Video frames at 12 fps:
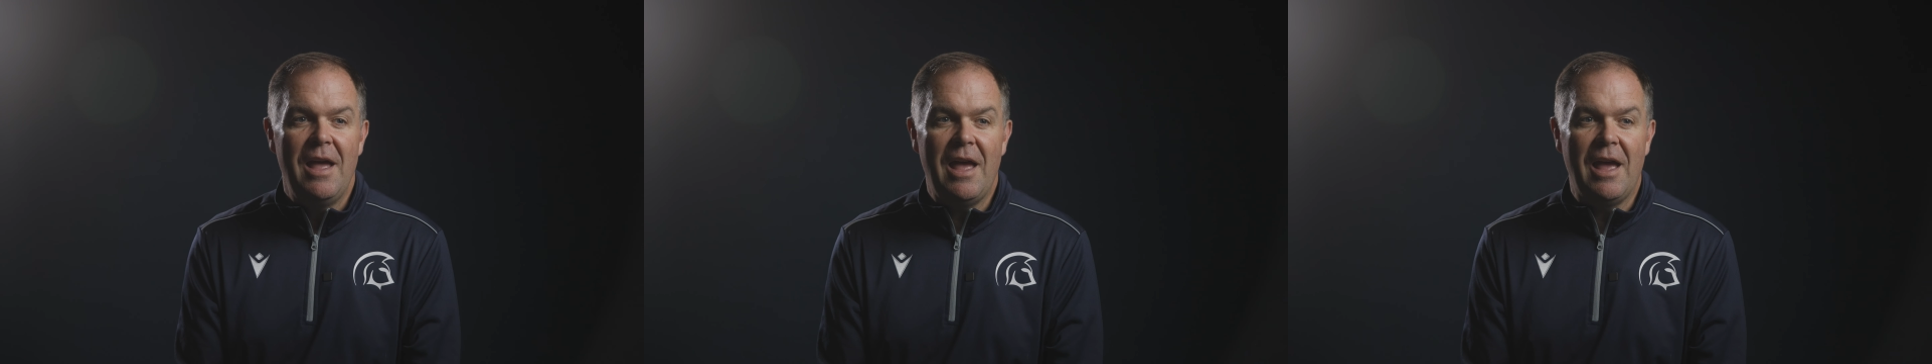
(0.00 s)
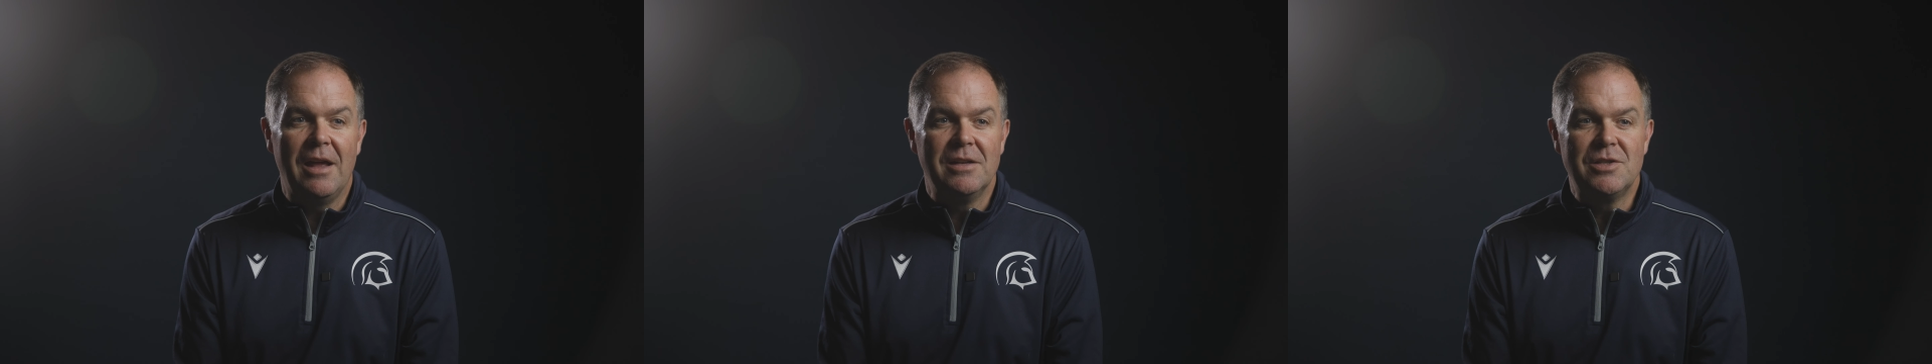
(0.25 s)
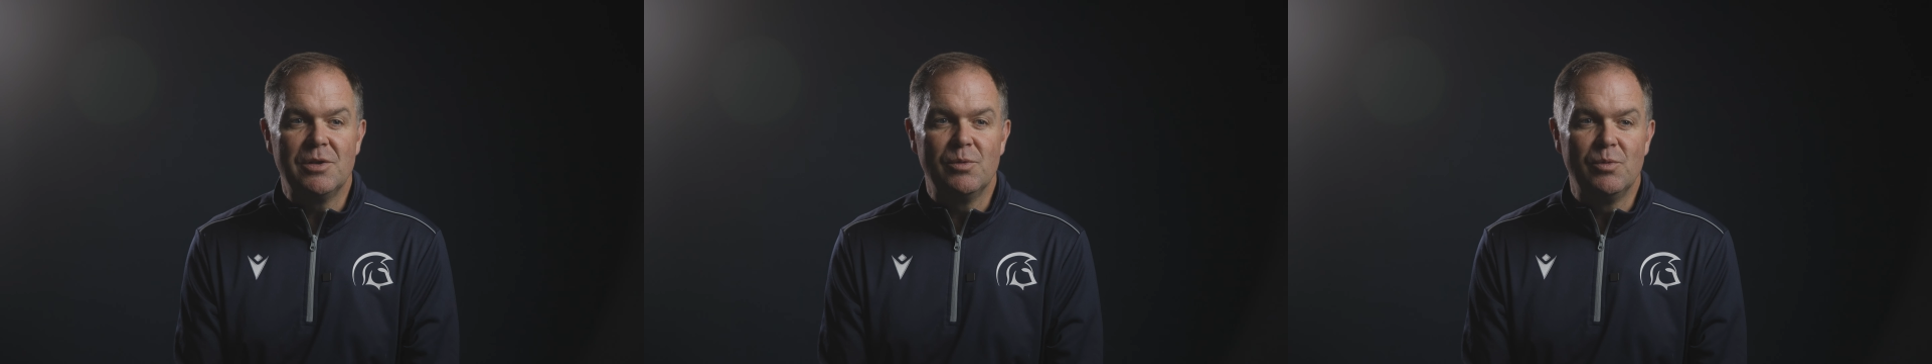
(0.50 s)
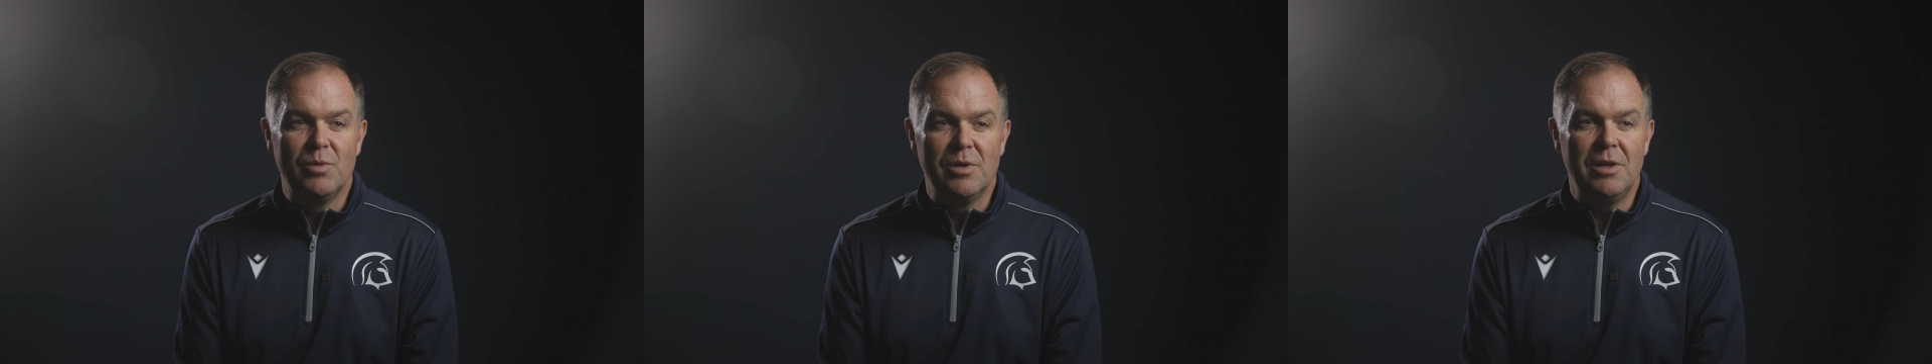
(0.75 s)
and to
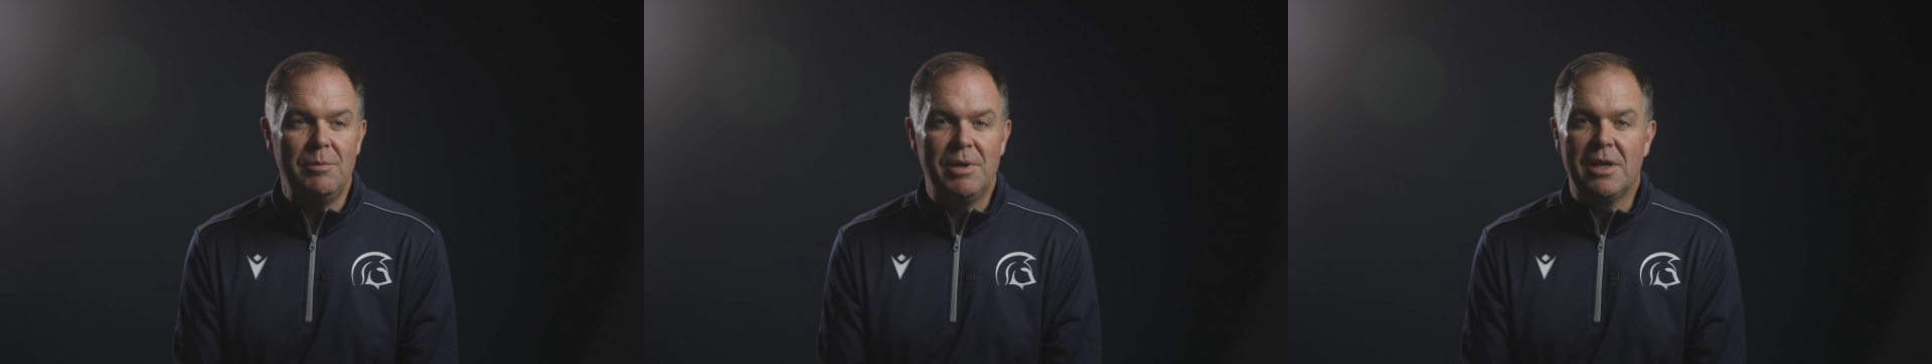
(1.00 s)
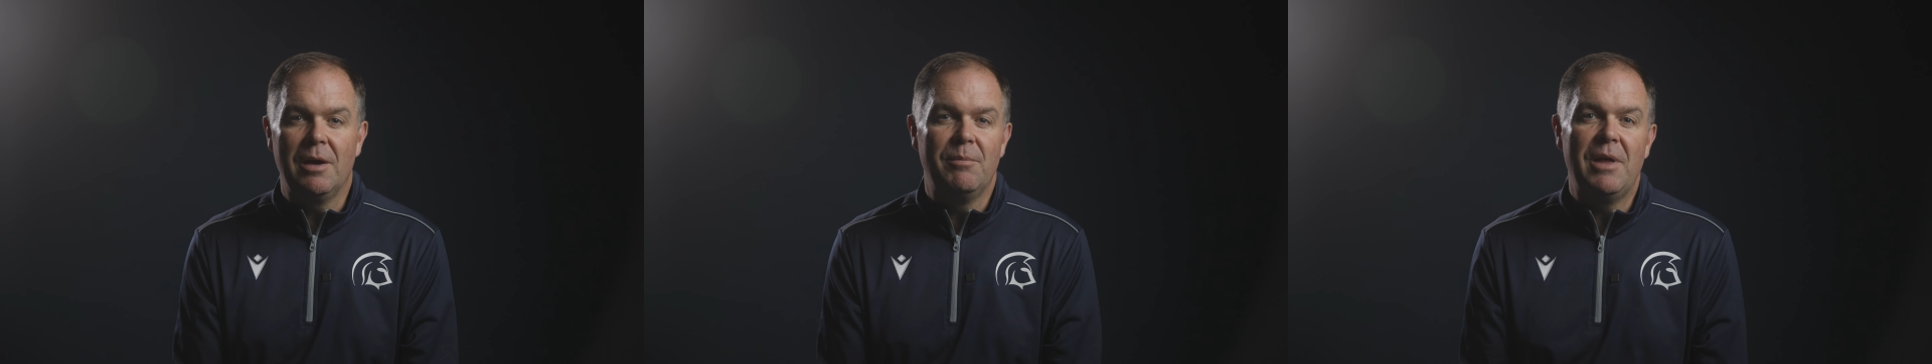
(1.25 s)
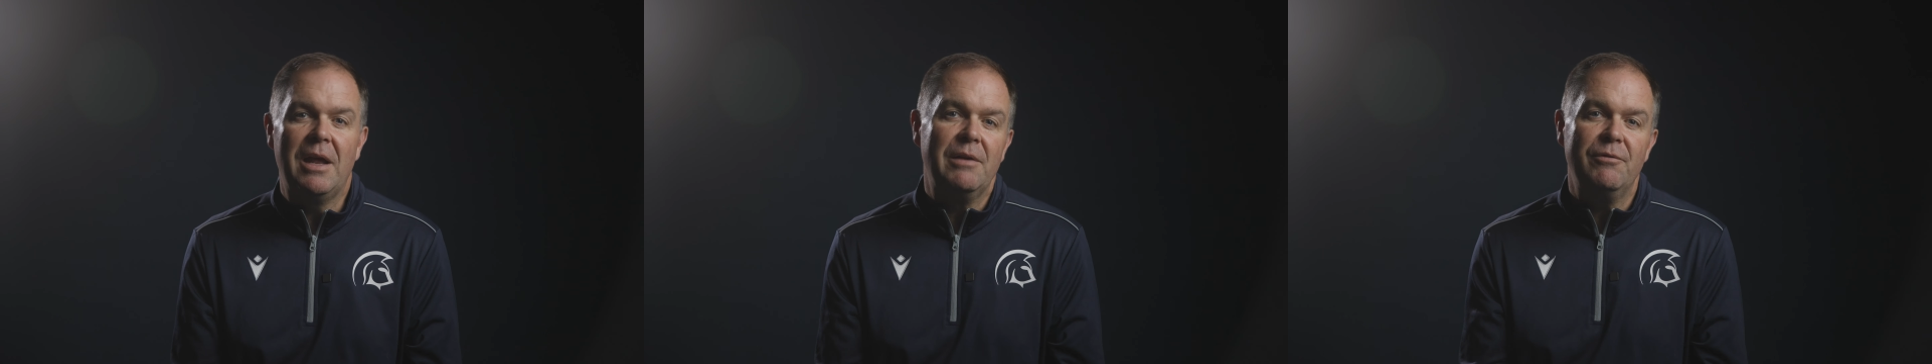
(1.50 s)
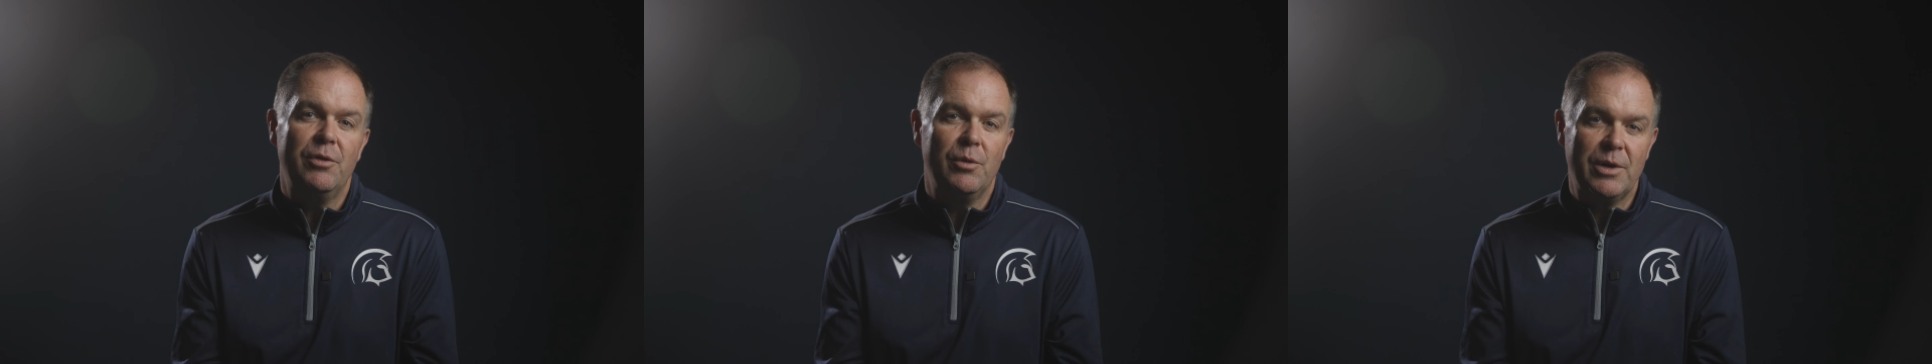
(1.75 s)
really become that
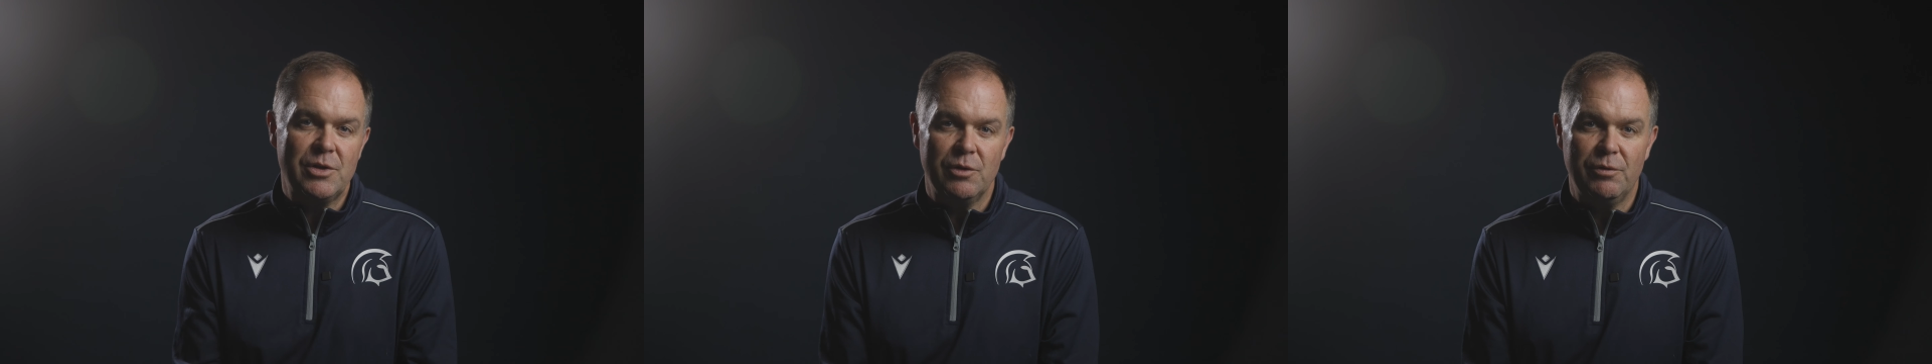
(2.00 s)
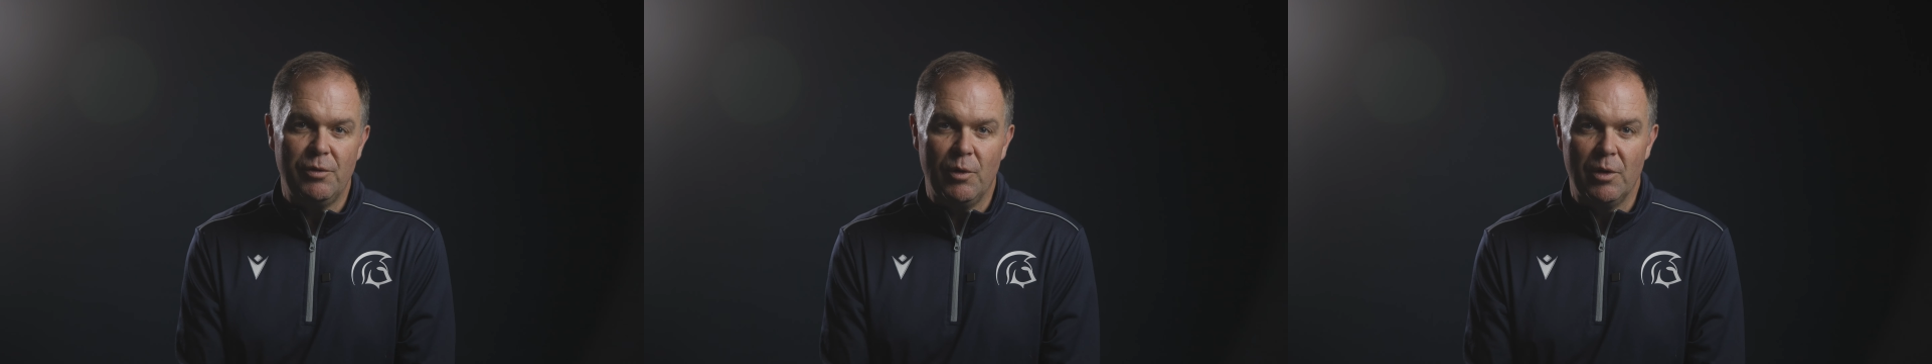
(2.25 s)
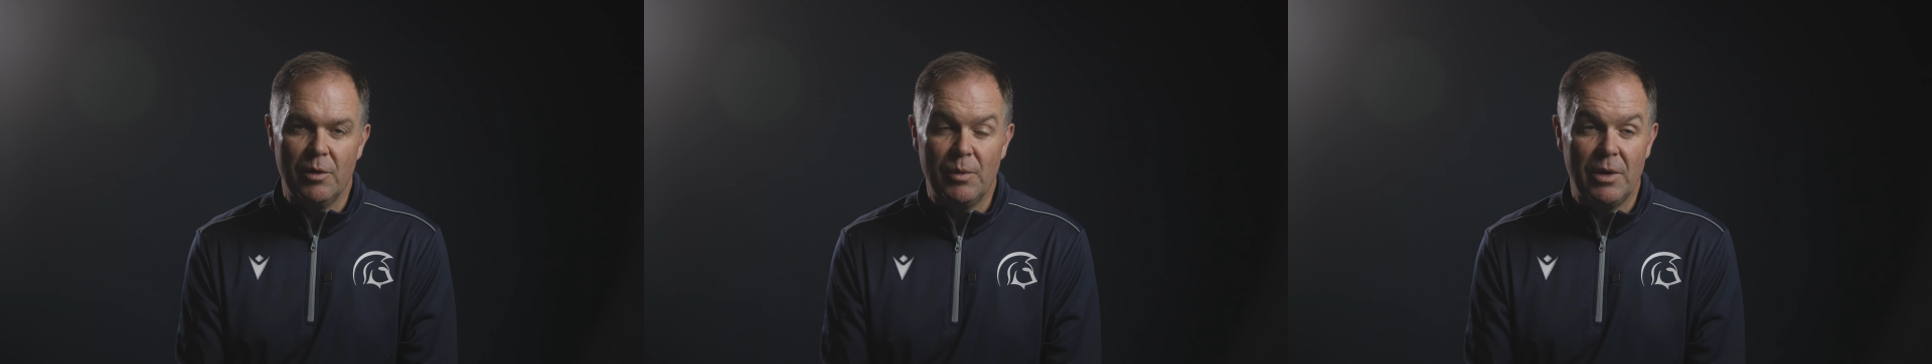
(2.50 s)
influential forward